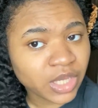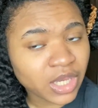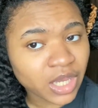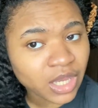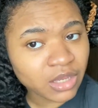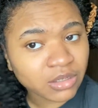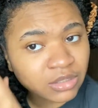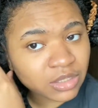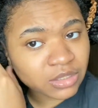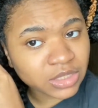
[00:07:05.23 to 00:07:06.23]
I don't
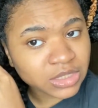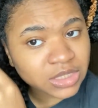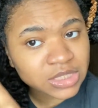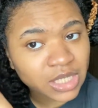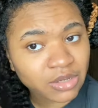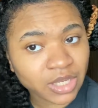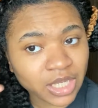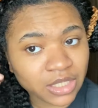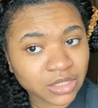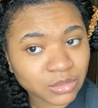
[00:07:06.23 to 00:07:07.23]
know. It's just I don't
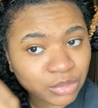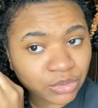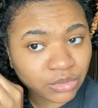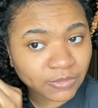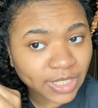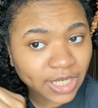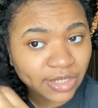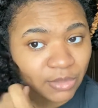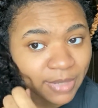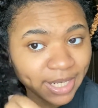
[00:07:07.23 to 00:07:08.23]
have nothing to prove. Like, I
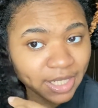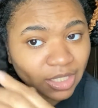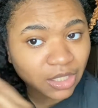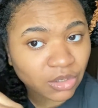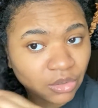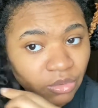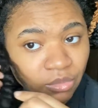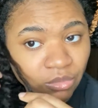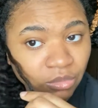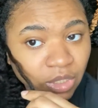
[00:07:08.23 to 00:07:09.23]
know my hair
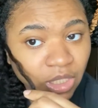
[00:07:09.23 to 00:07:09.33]
long.